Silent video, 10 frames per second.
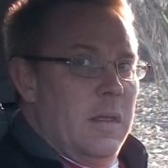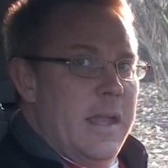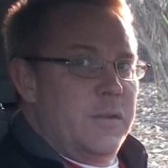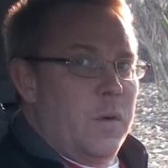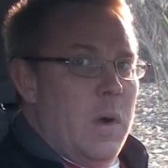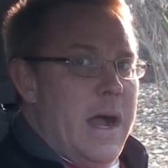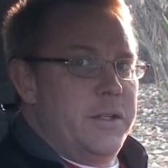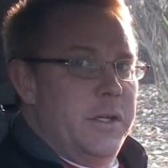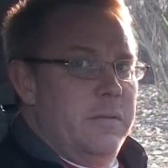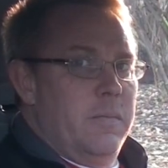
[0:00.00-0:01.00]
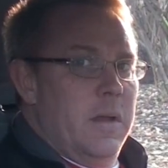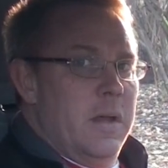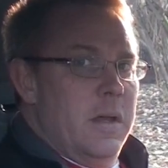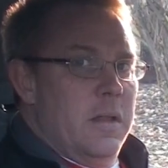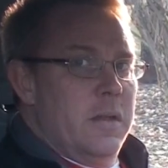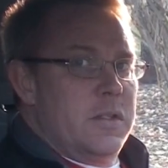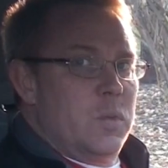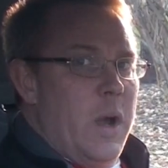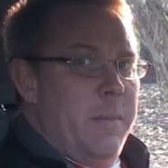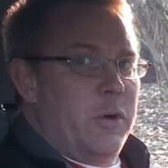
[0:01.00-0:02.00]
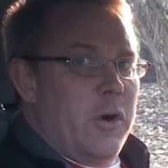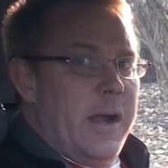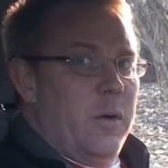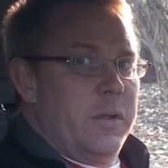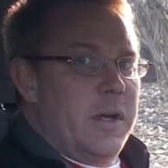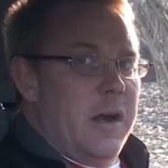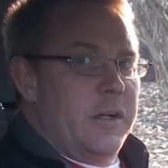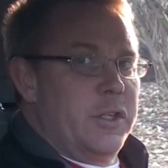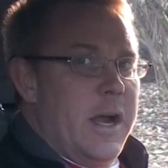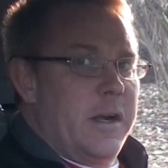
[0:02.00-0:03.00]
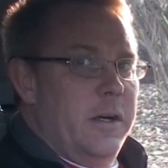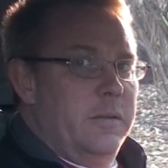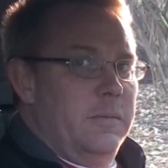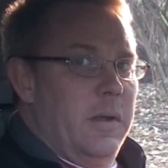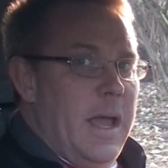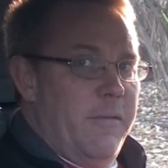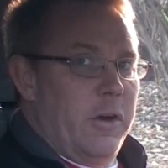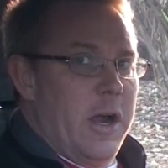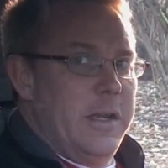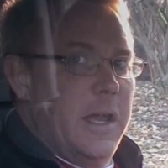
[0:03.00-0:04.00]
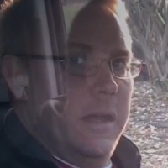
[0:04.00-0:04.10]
Thanks for watching. This is Wayne McGregor with Target Tracker. Have a great